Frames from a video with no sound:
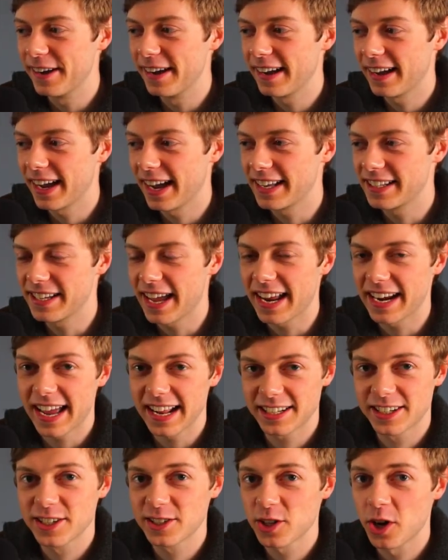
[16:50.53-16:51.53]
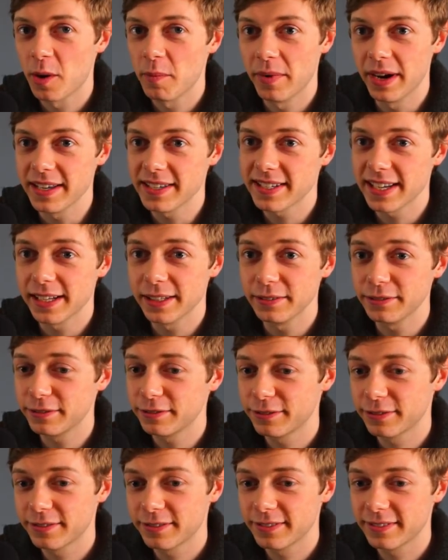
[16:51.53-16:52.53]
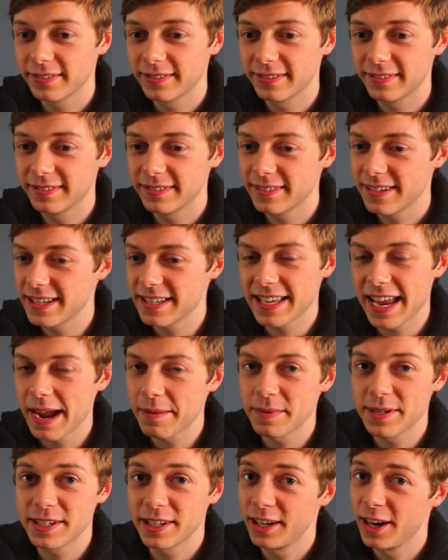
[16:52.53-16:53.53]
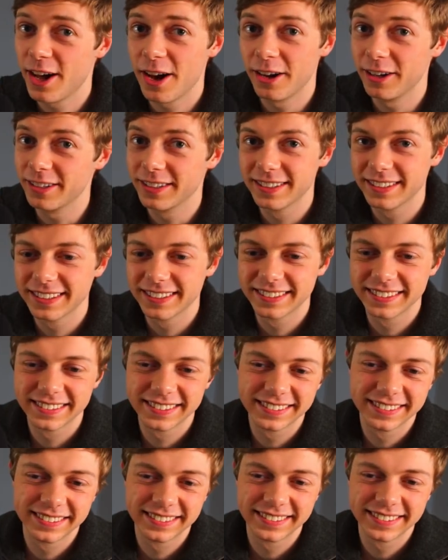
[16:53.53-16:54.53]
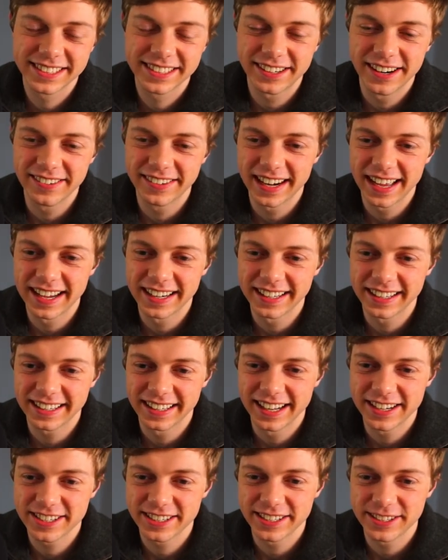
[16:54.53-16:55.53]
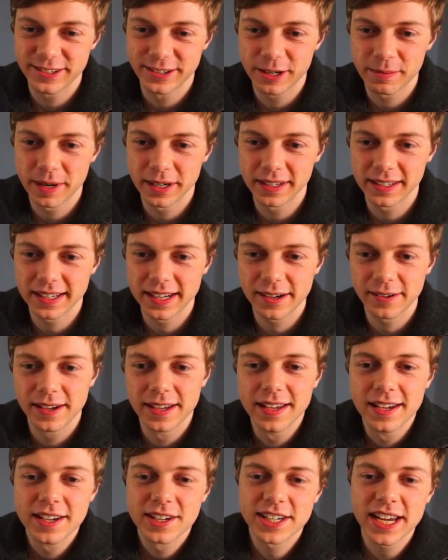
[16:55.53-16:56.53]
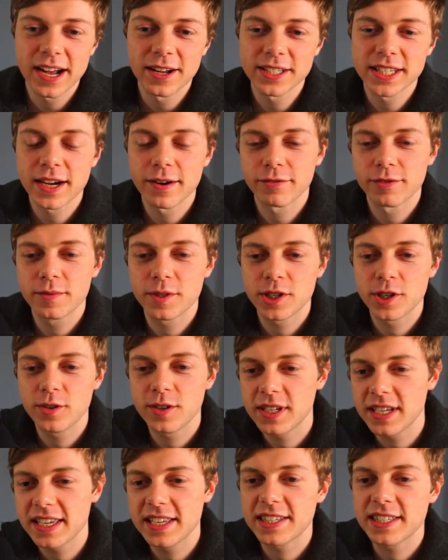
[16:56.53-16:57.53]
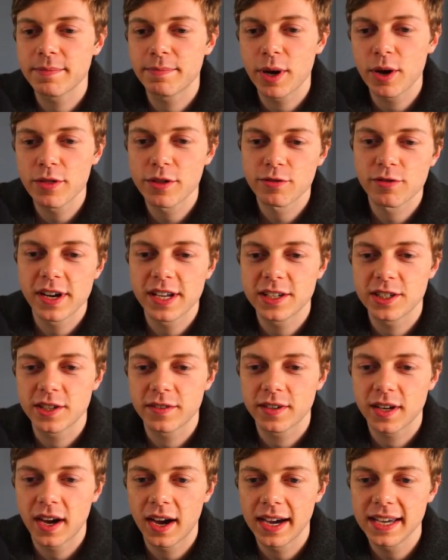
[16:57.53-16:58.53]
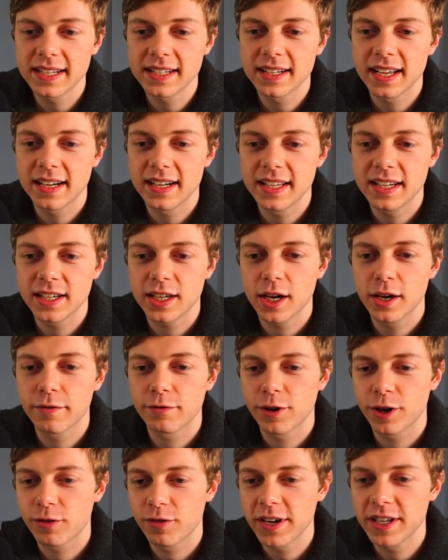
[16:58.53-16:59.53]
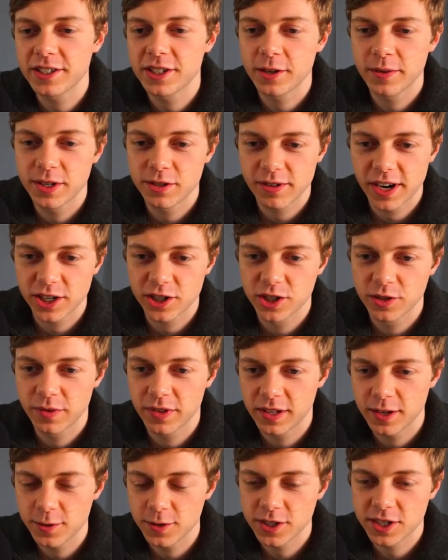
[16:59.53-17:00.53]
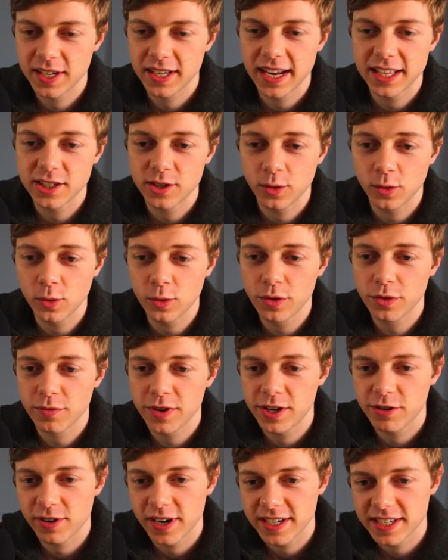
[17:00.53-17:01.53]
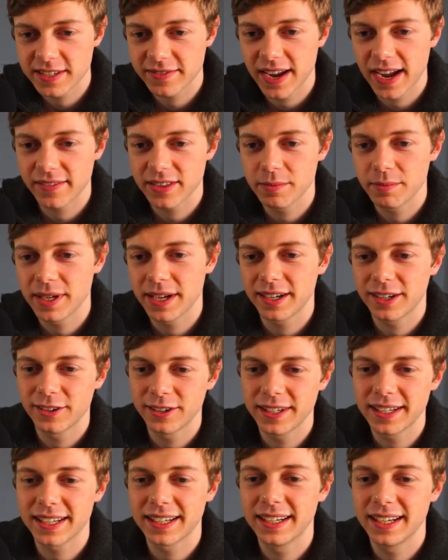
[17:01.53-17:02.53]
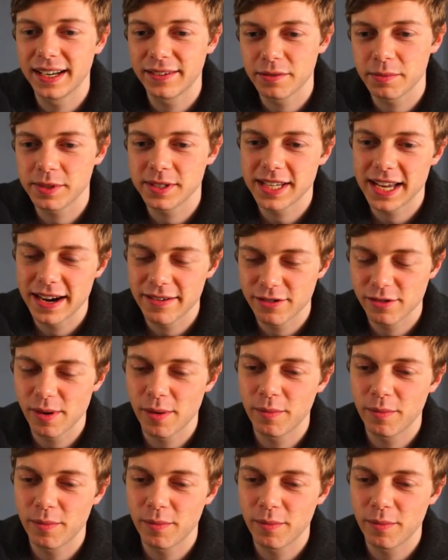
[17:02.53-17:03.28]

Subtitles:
had to stop myself. It's happened a lot. So I'm glad I can actually talk about it now. Shout out from 2Ds to both creators of Kaiden and Inigo for agreeing to do interactions with Lucien, and to all three creators for having them be iconic and lovable to everyone.